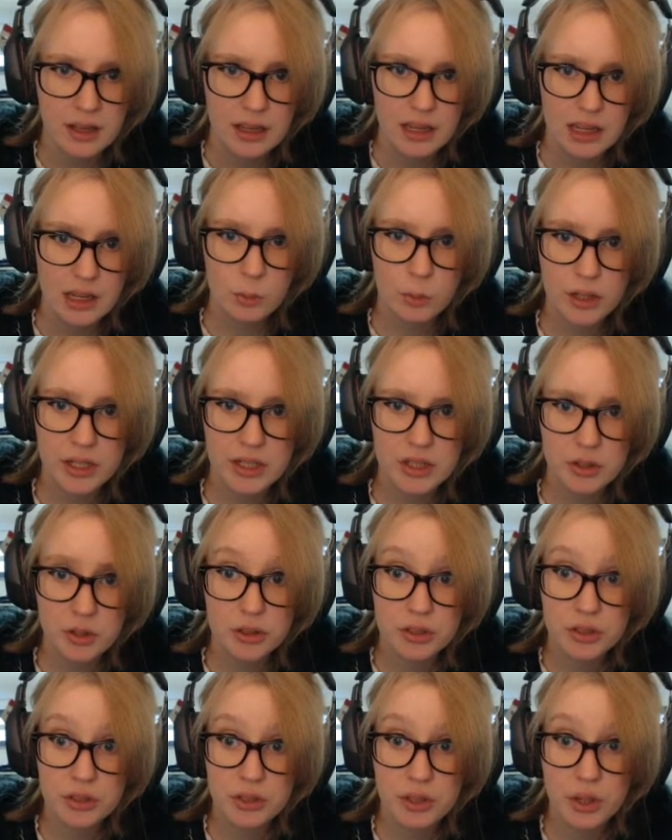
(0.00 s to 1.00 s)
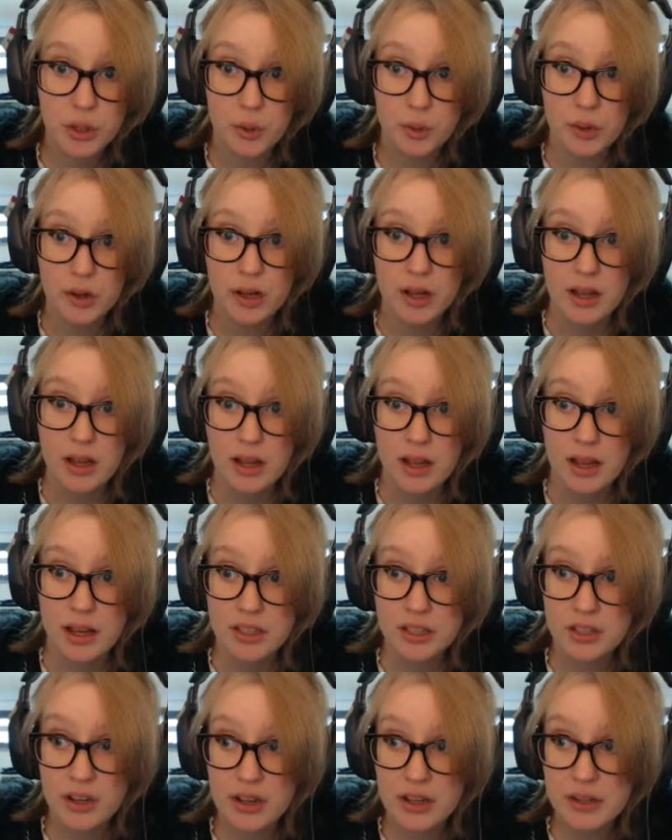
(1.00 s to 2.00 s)
He will eat yours too? I
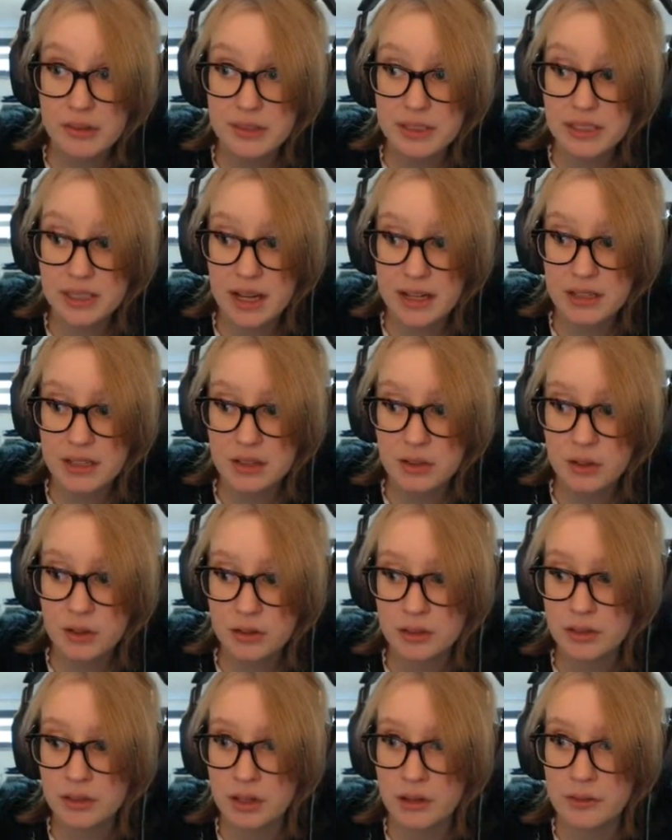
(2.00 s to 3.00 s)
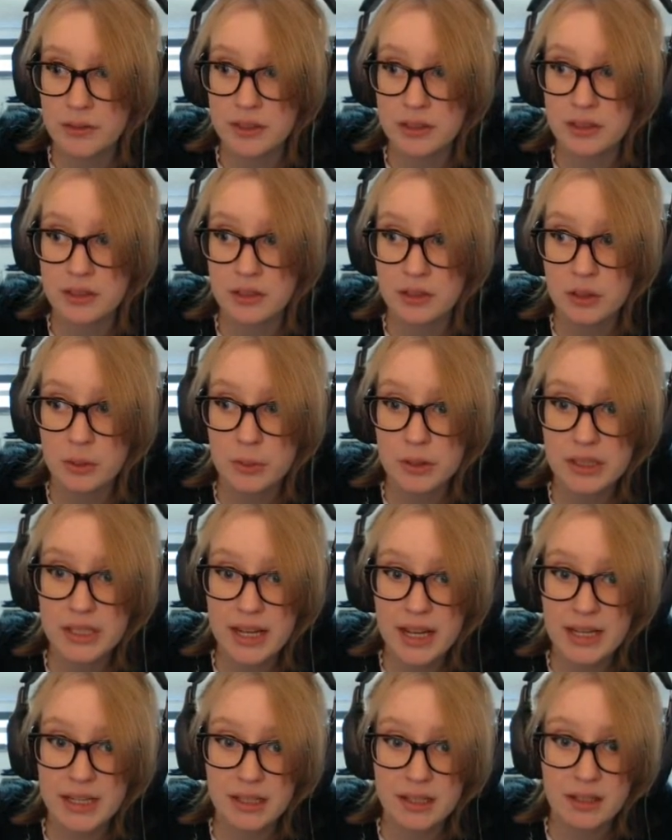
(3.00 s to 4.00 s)
saw you inside the doctor's office. You were
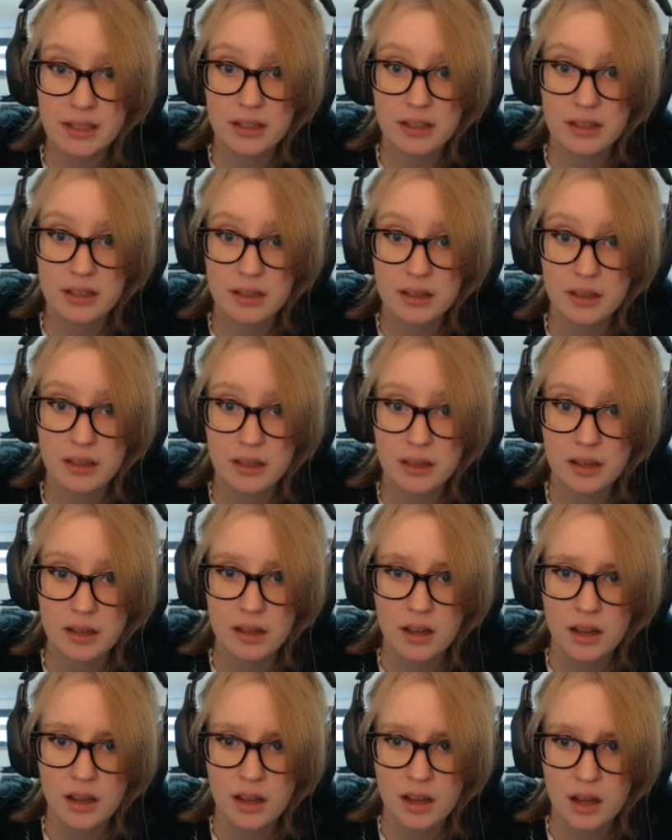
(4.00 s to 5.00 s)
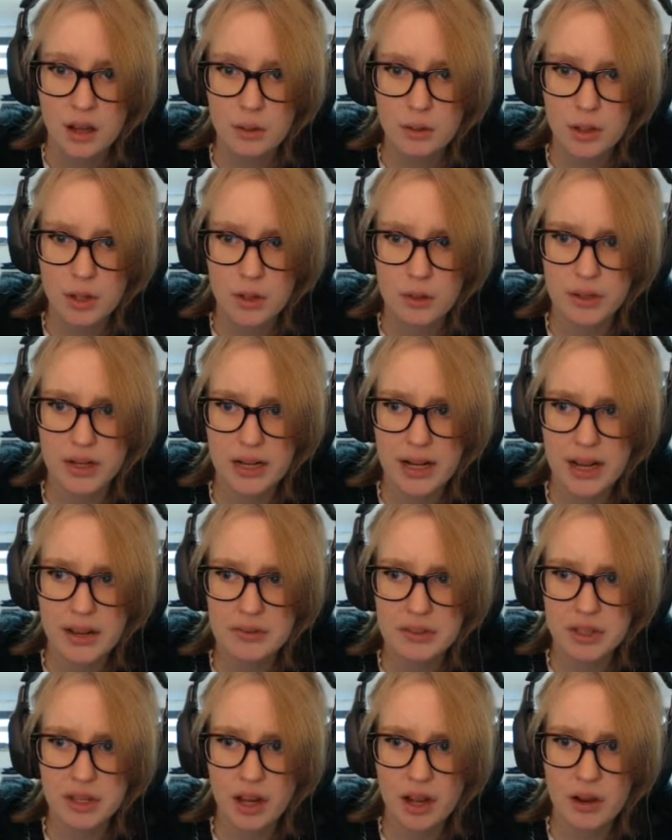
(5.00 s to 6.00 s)
dead no, then I have
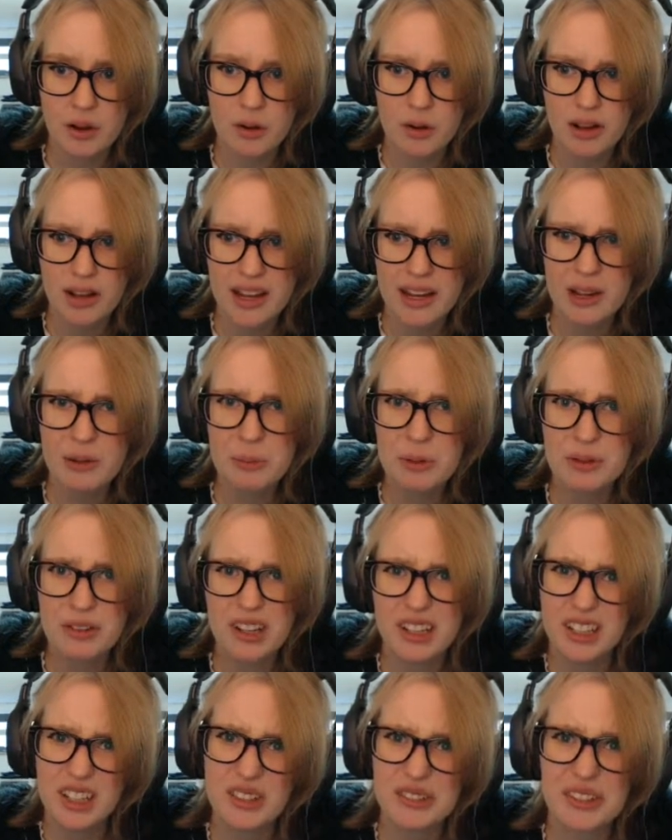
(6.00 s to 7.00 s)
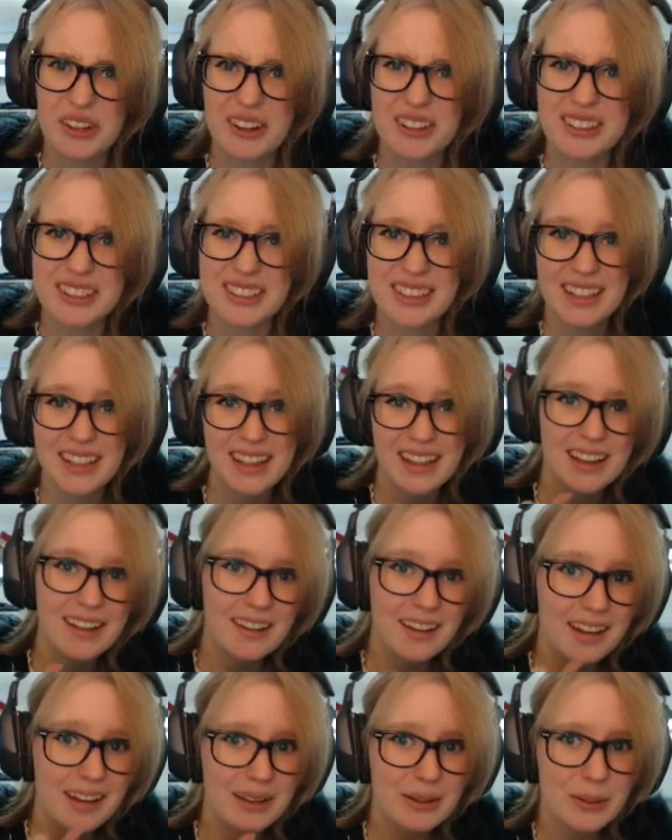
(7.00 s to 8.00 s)
to go. I hope you find new thoughts.
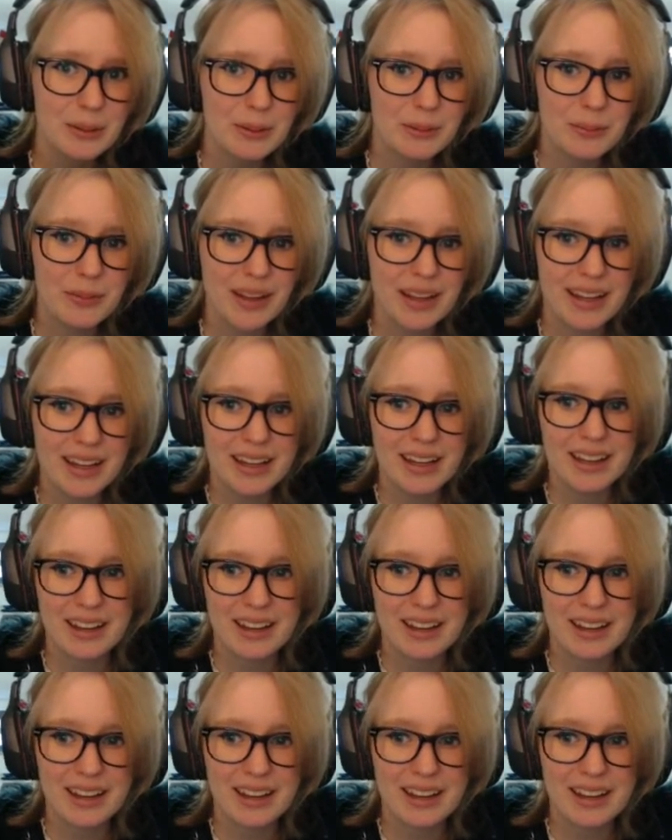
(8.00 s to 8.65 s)
Bye.